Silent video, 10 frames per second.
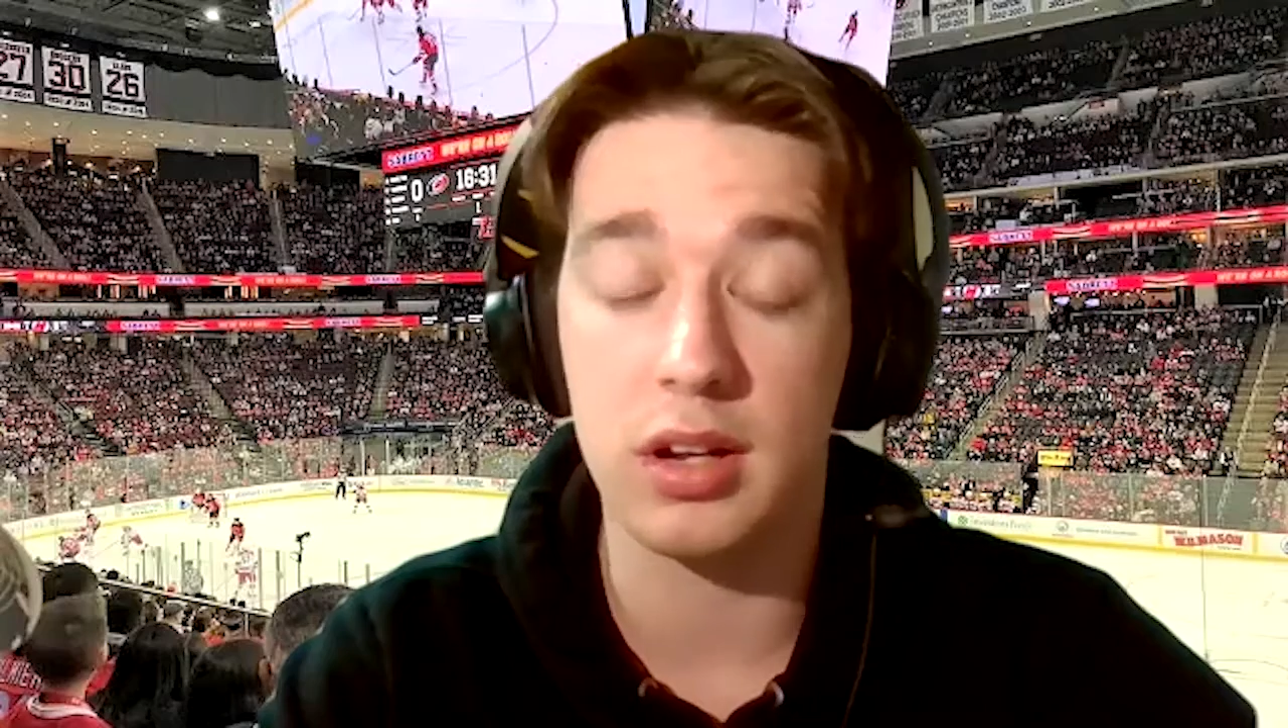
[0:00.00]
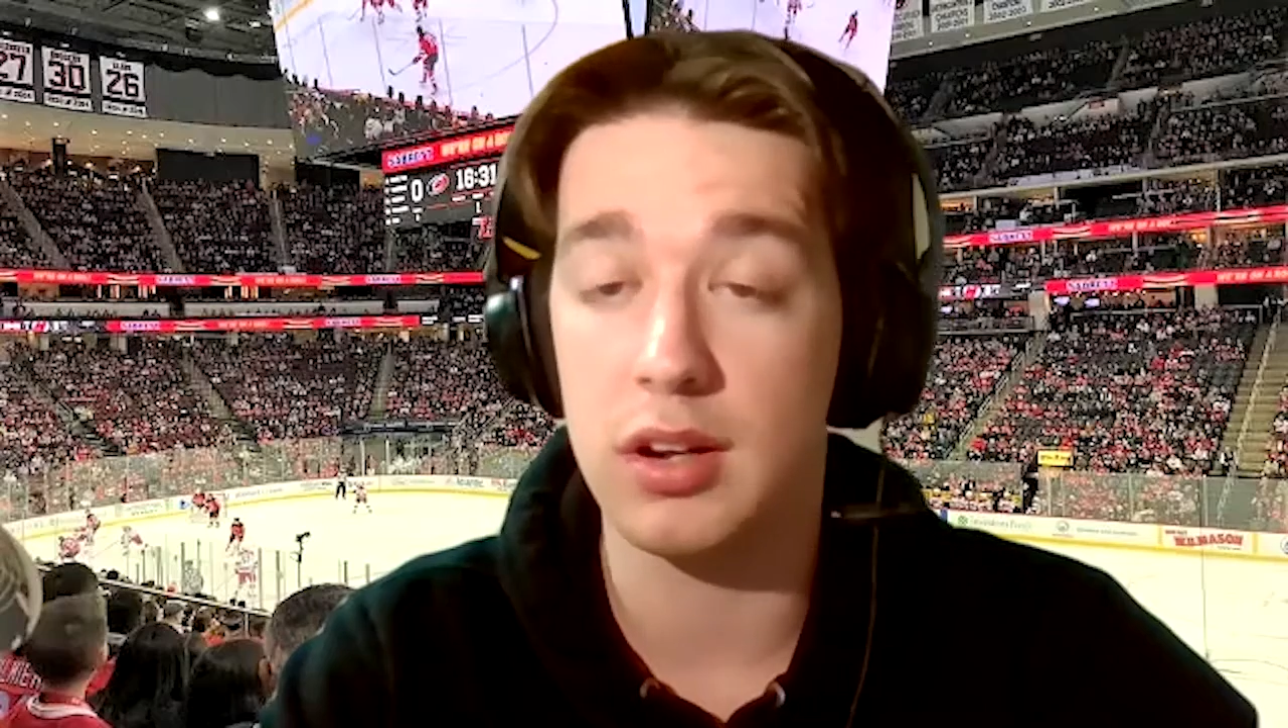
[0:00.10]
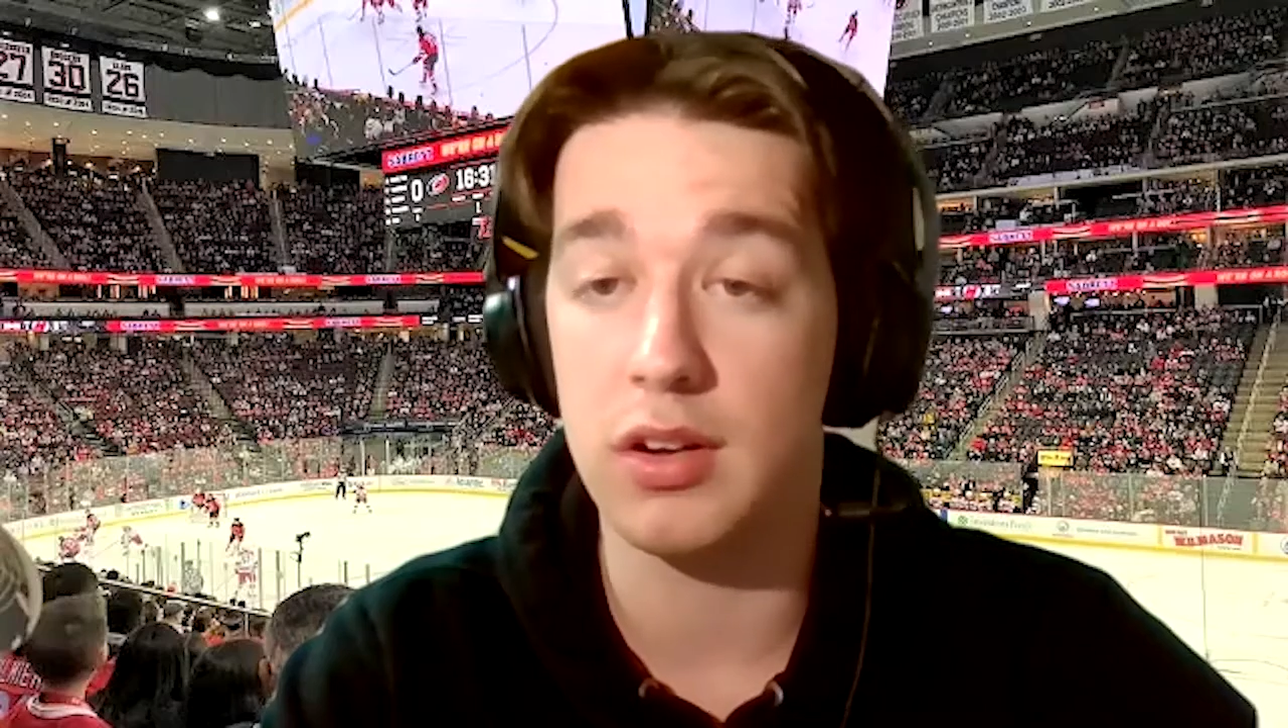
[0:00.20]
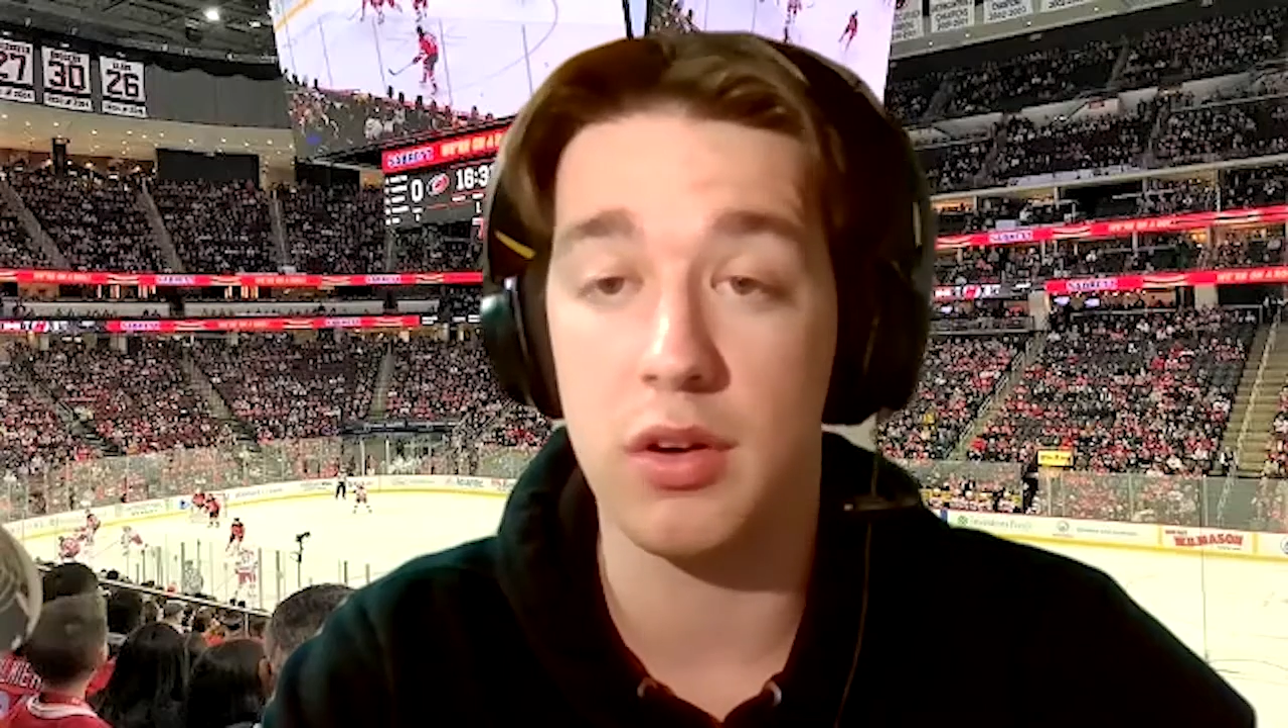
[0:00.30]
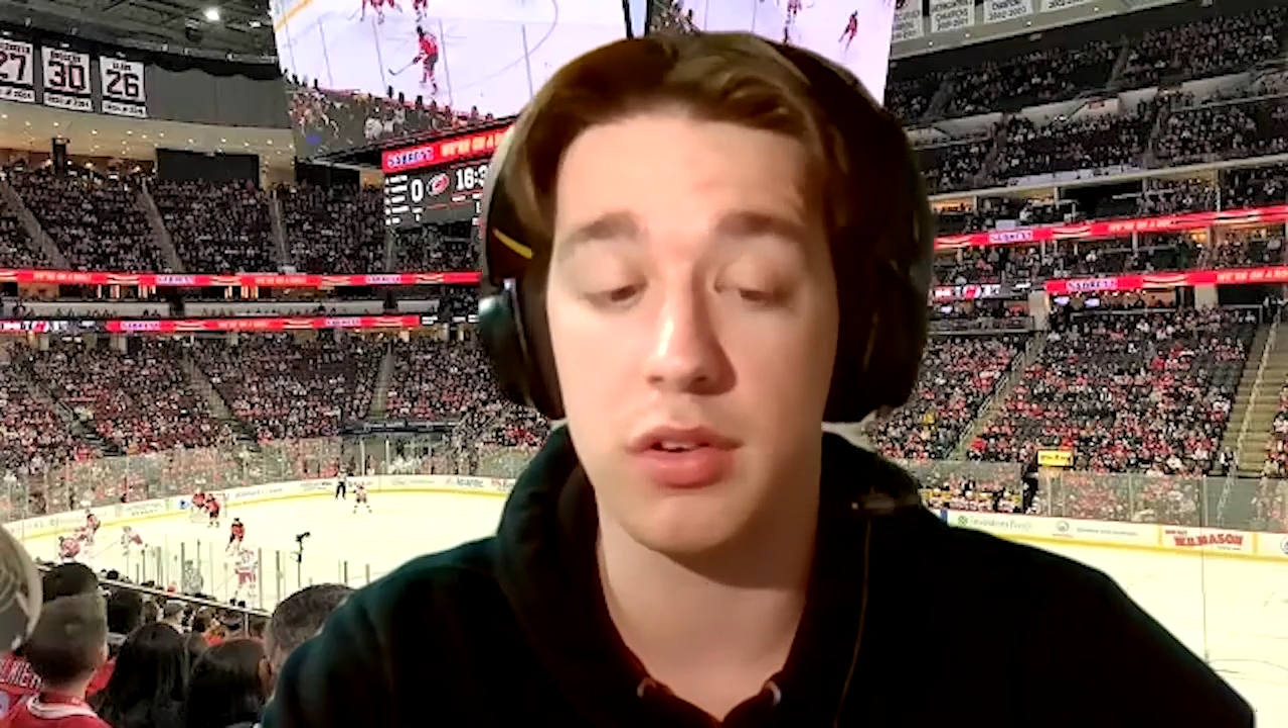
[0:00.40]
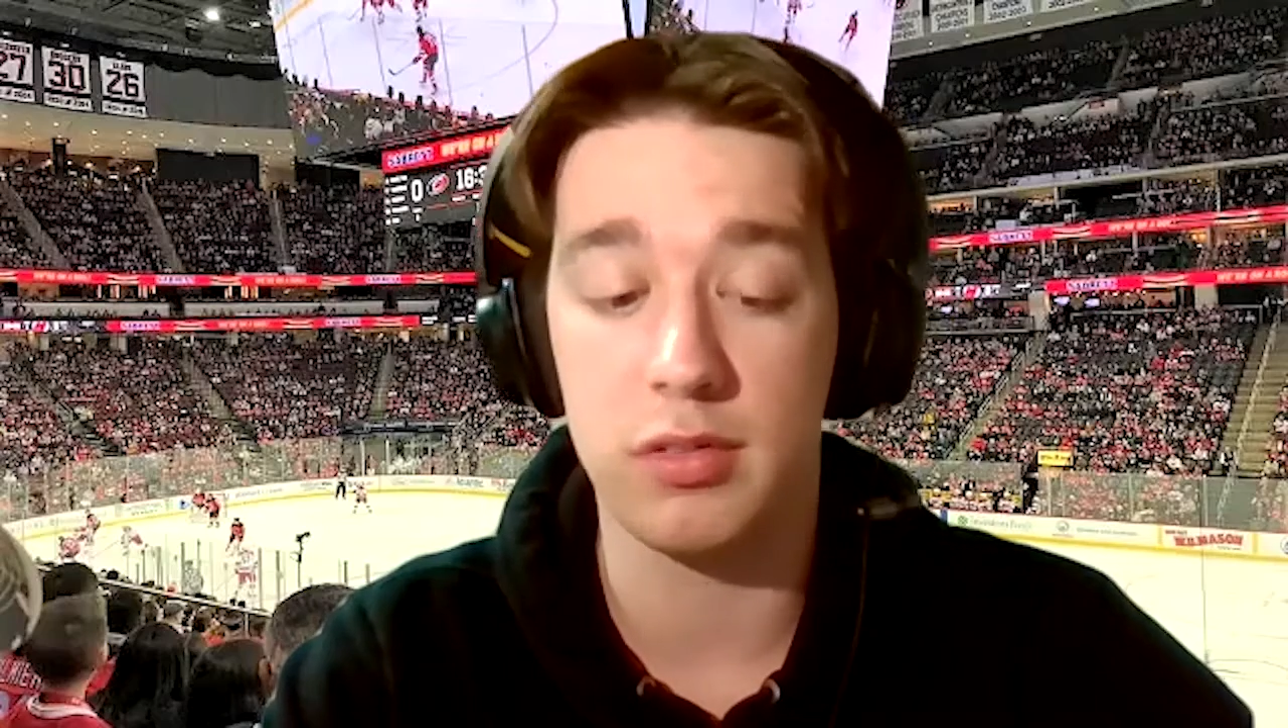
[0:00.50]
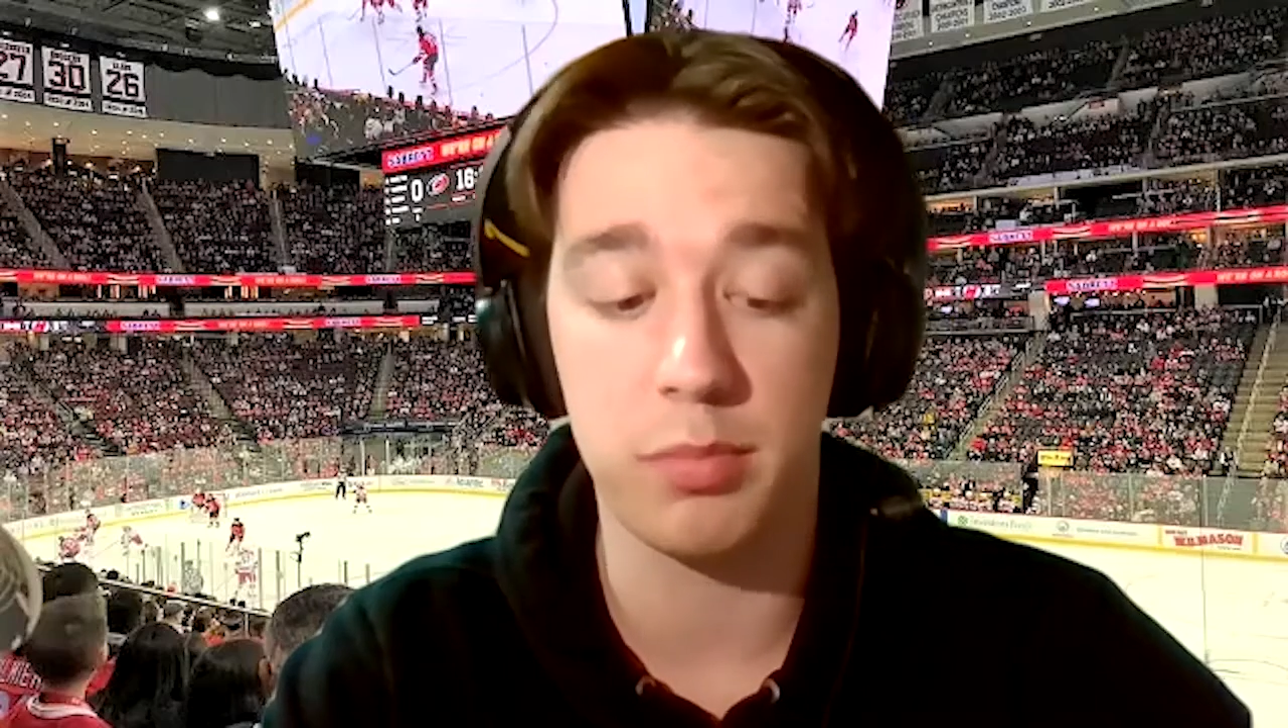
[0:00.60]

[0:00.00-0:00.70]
going to notice.